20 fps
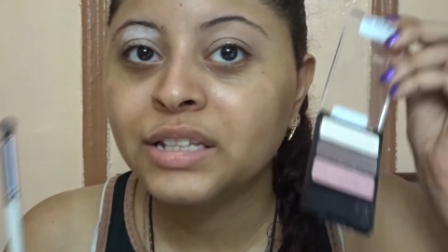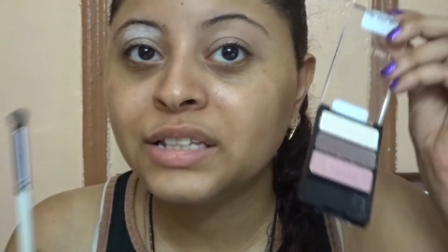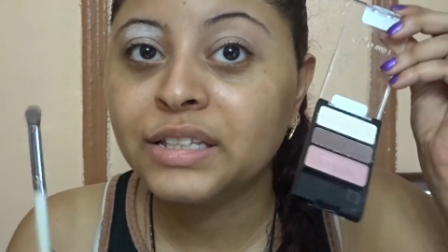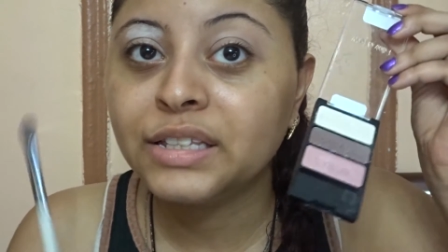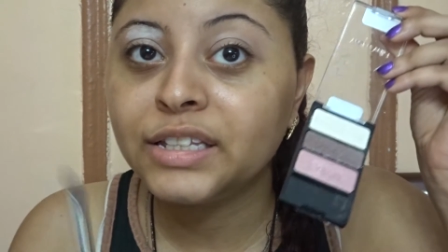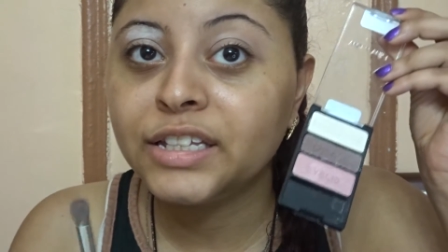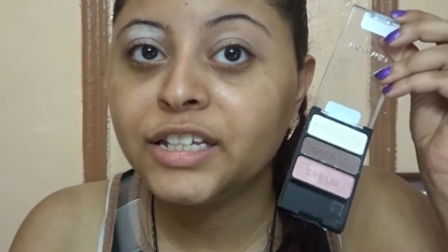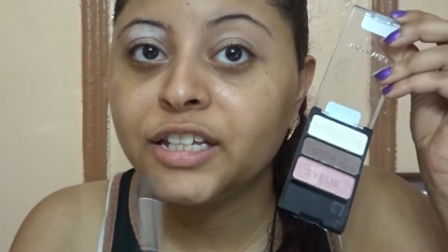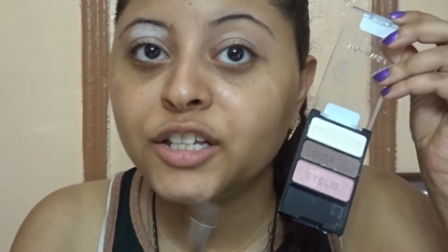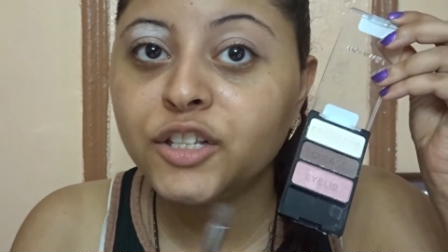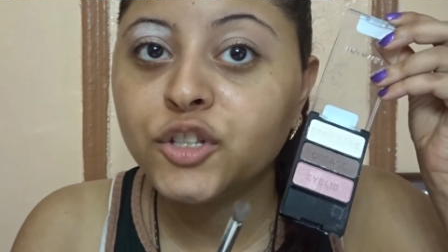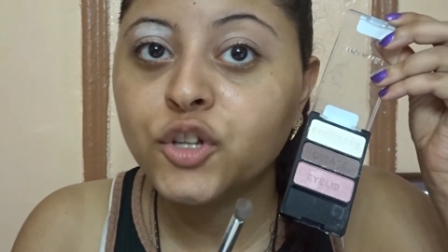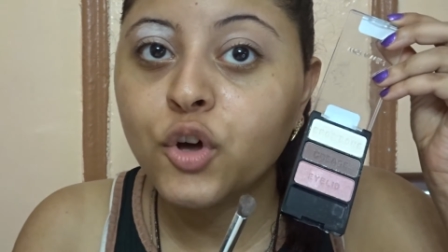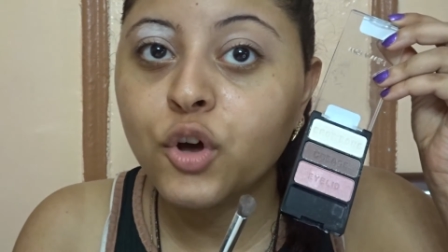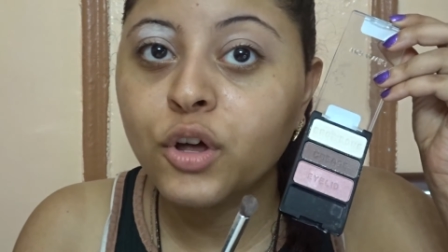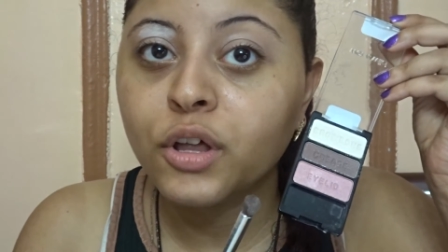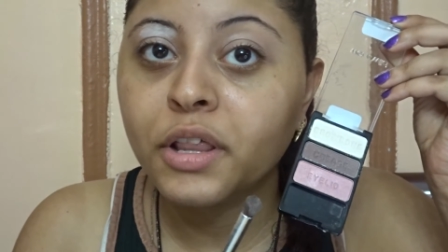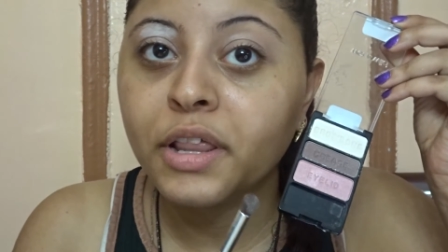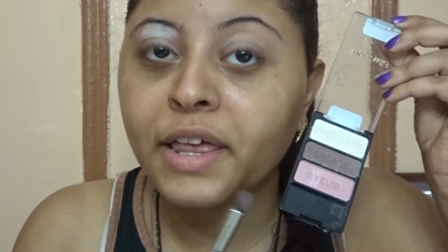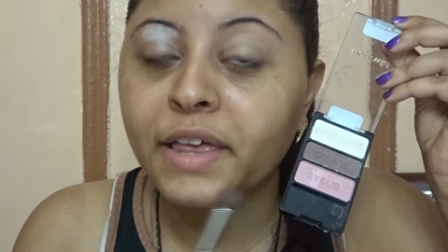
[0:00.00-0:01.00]
these
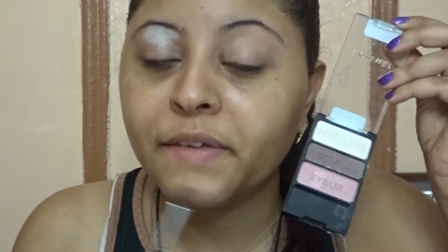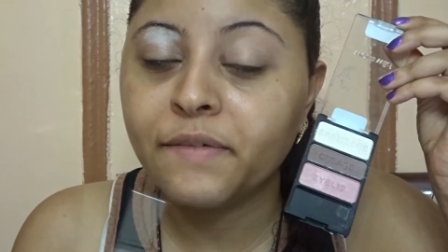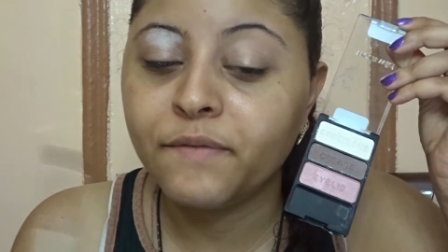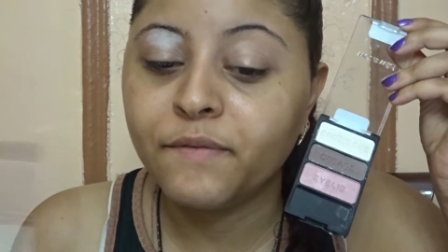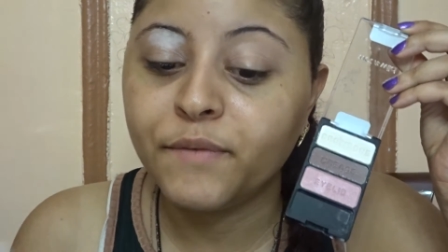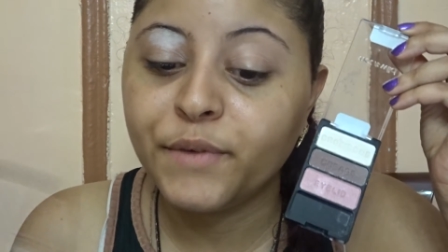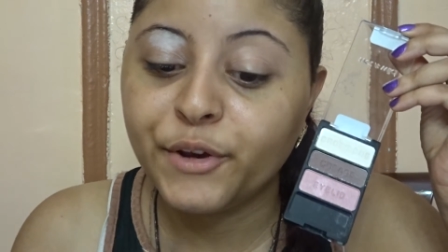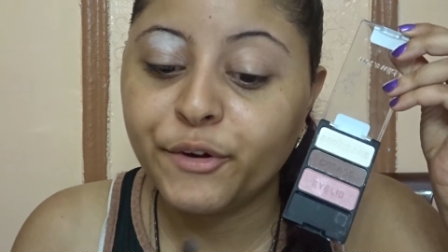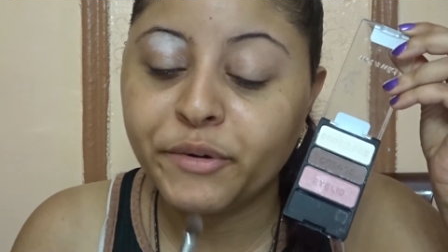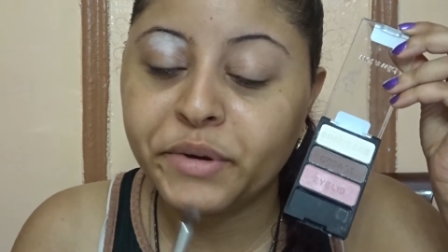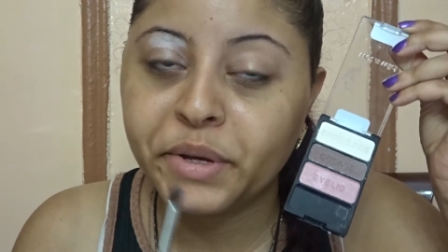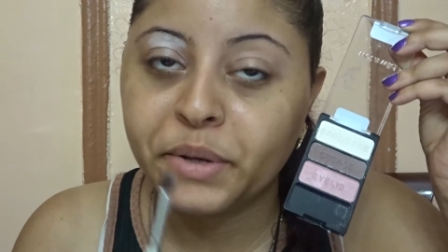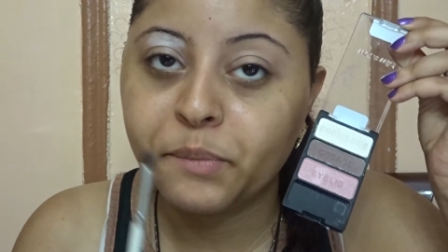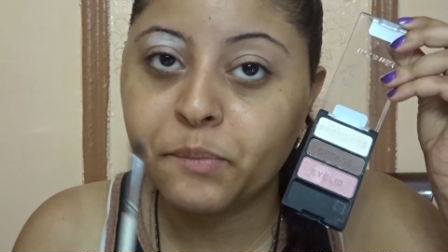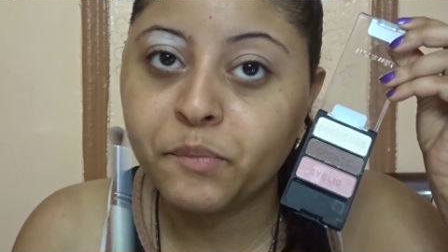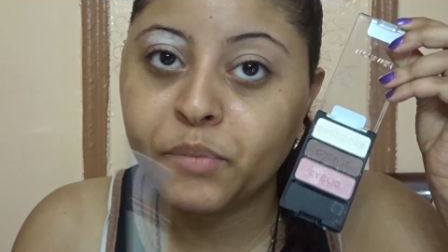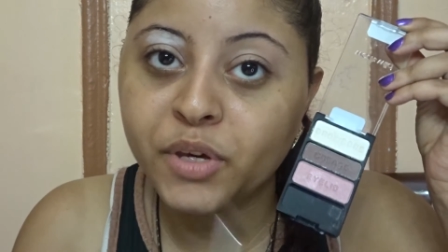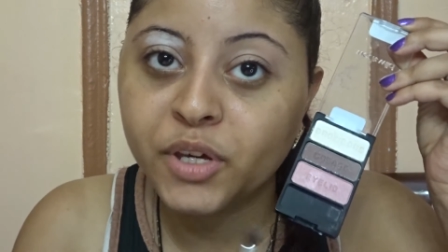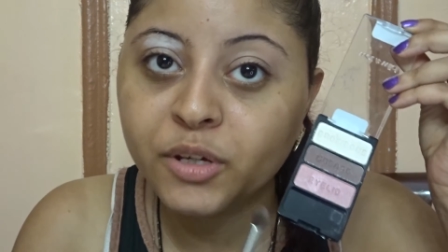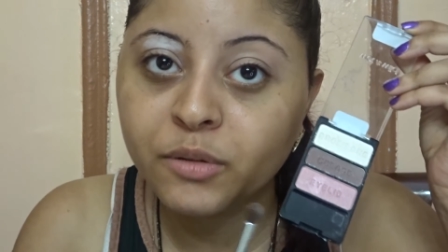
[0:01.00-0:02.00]
are like very
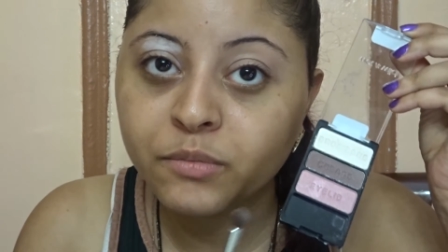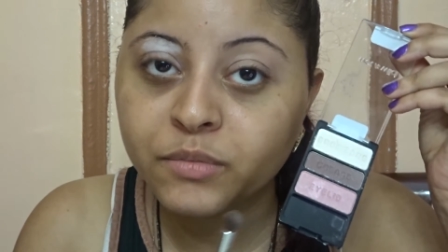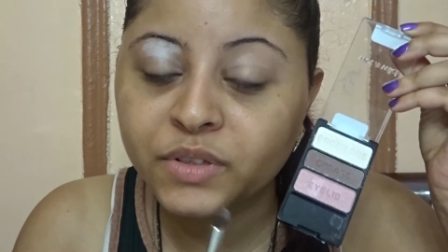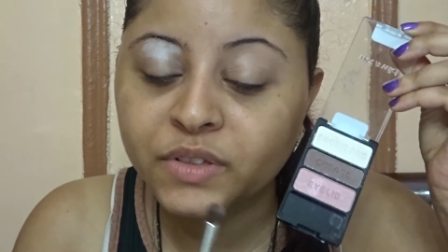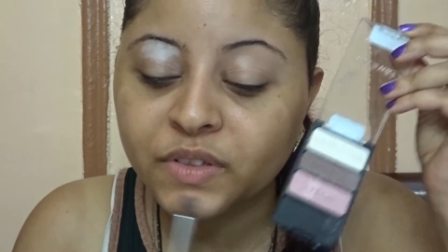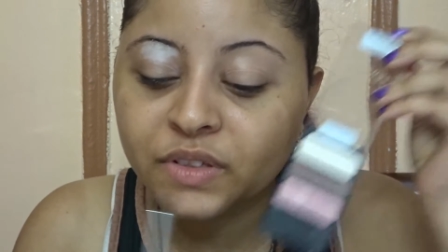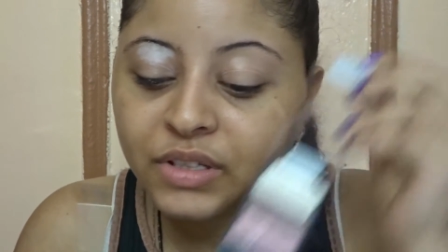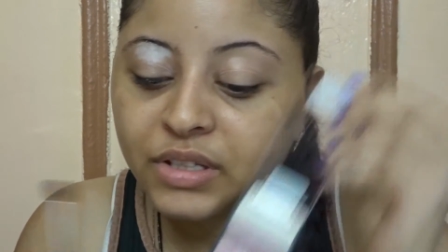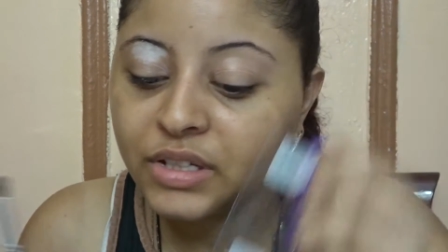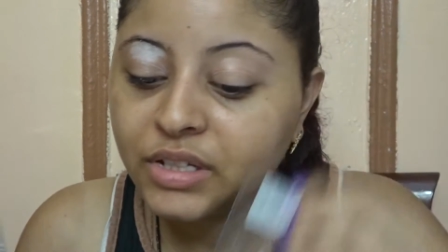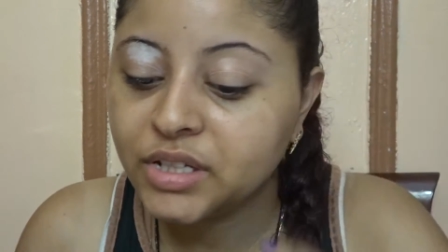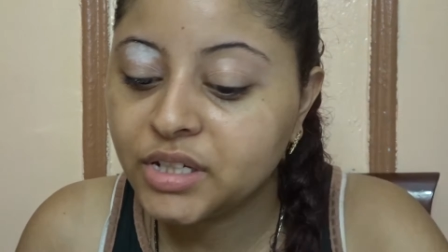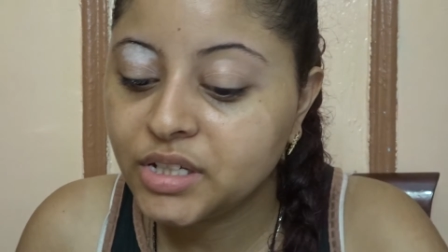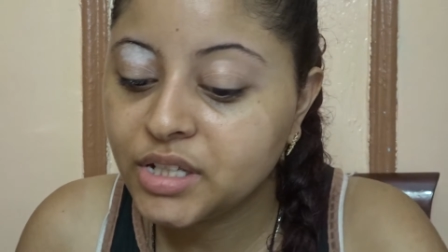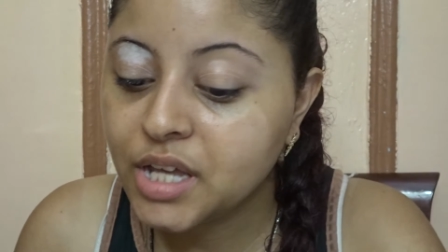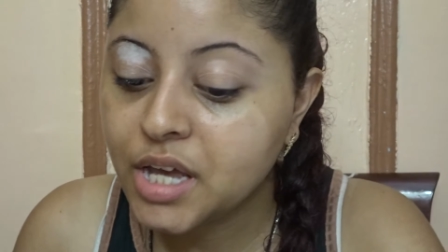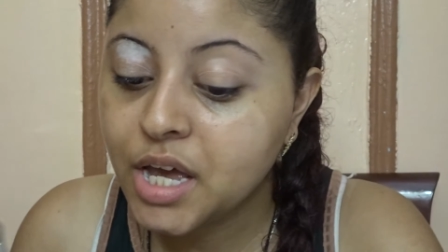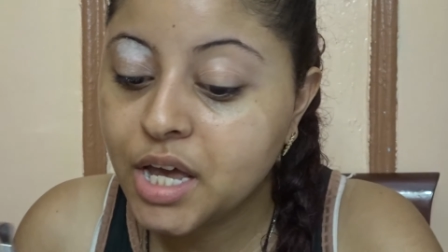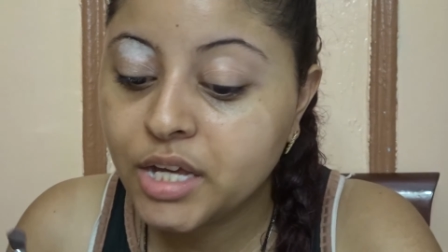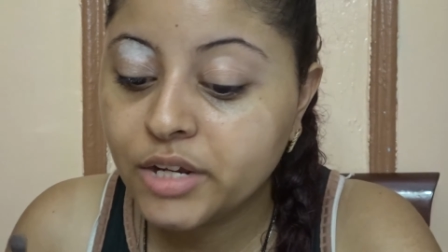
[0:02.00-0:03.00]
pigmented.
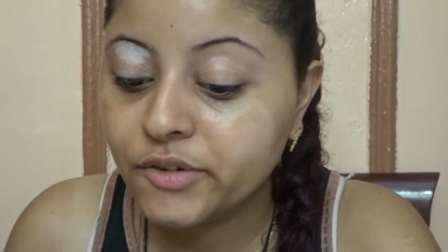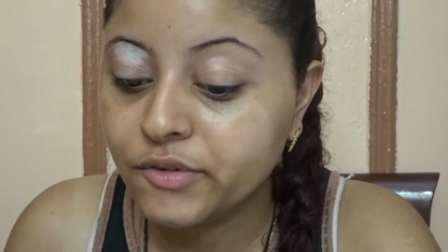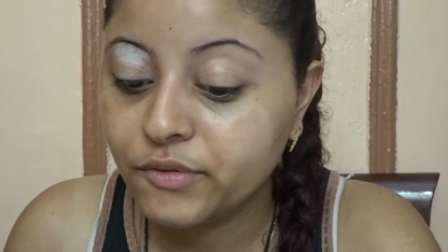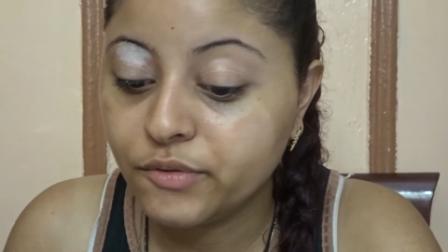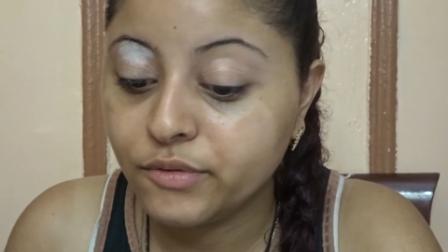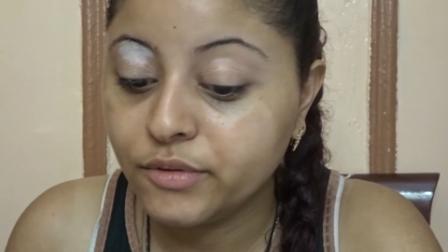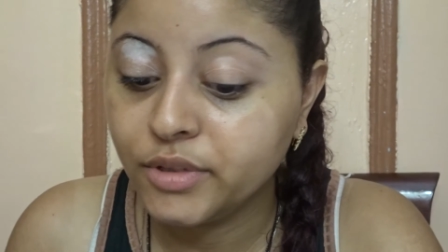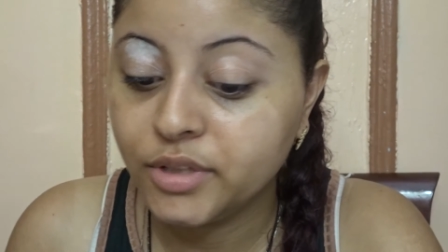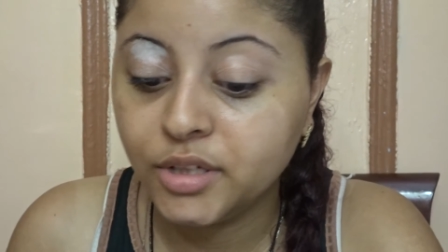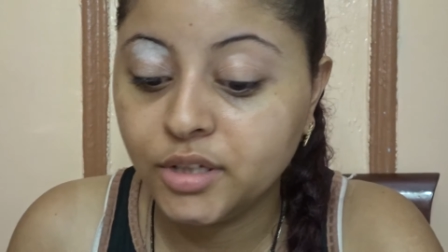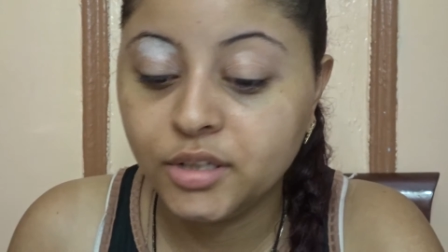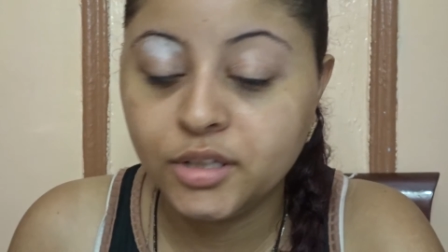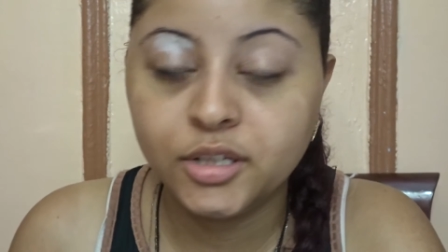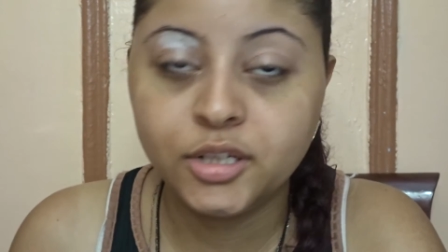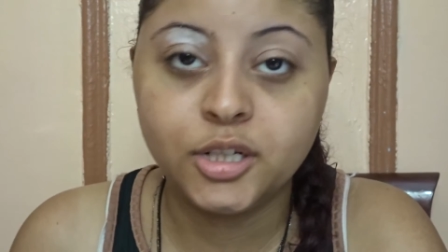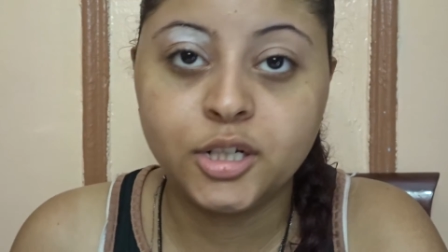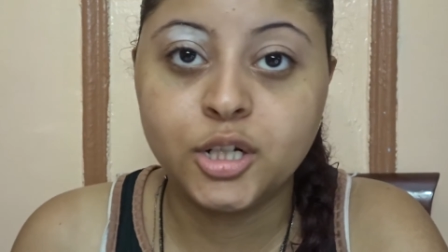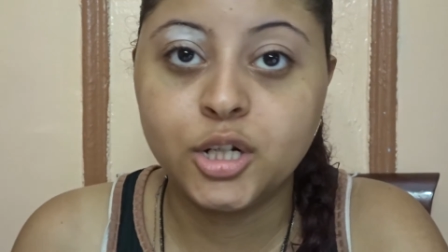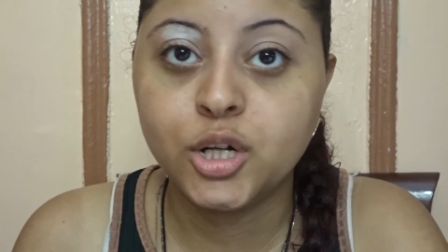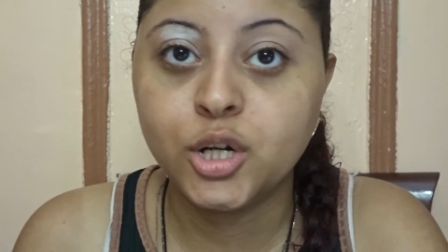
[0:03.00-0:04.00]
I really
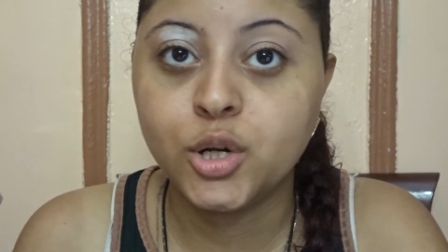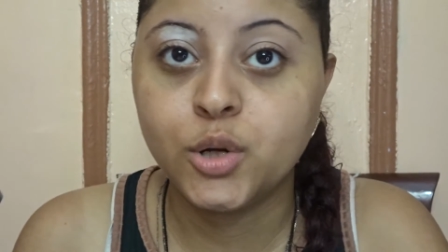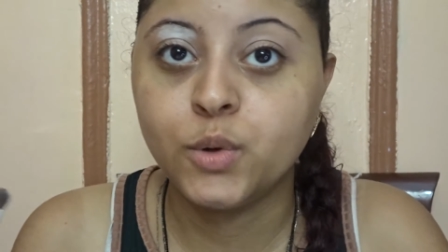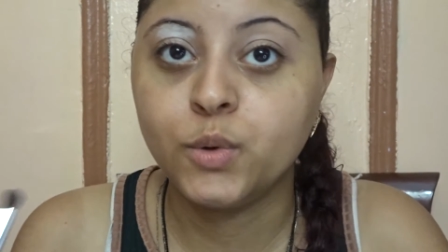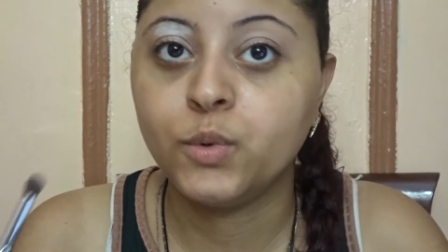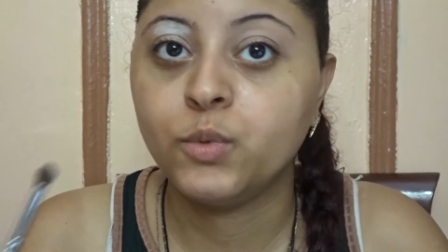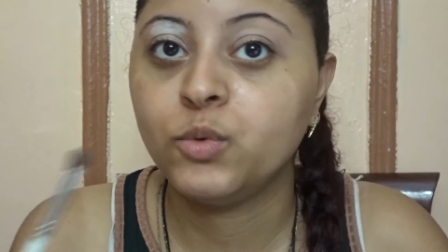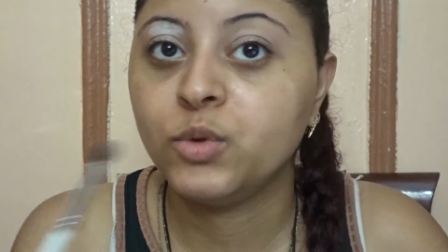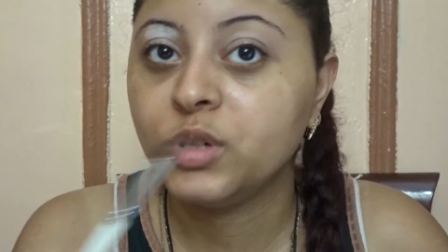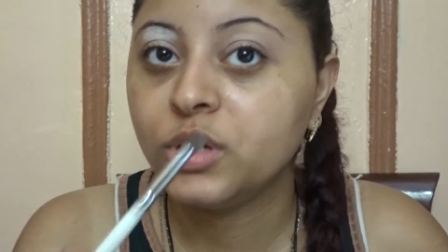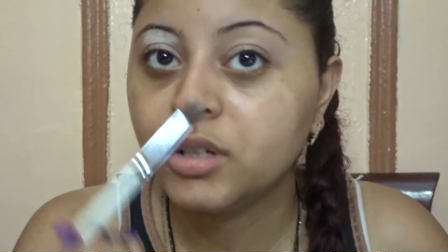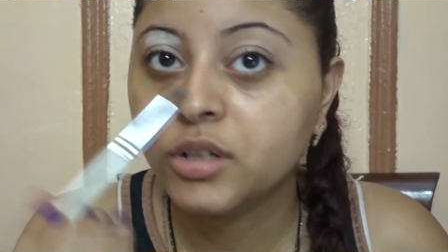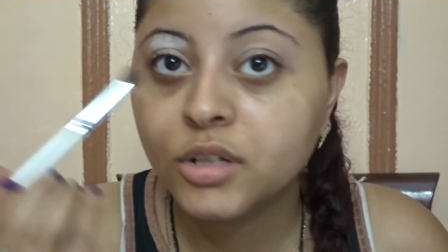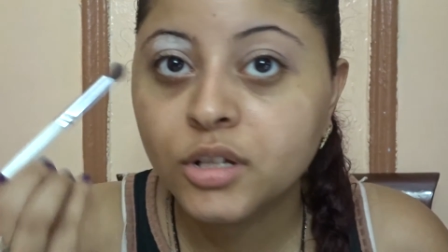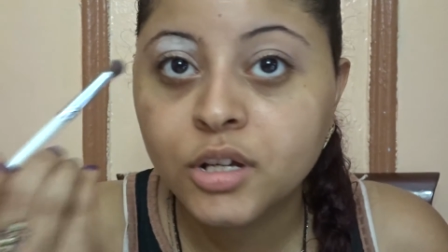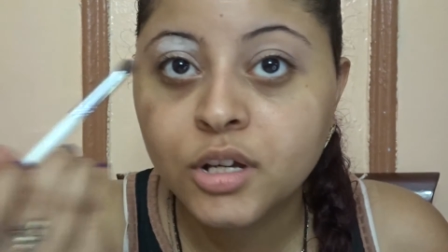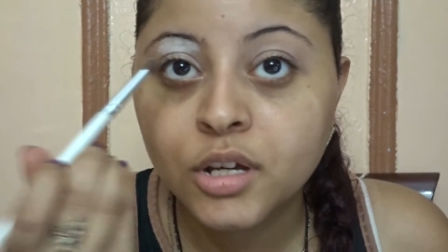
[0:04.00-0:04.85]
didn't know it.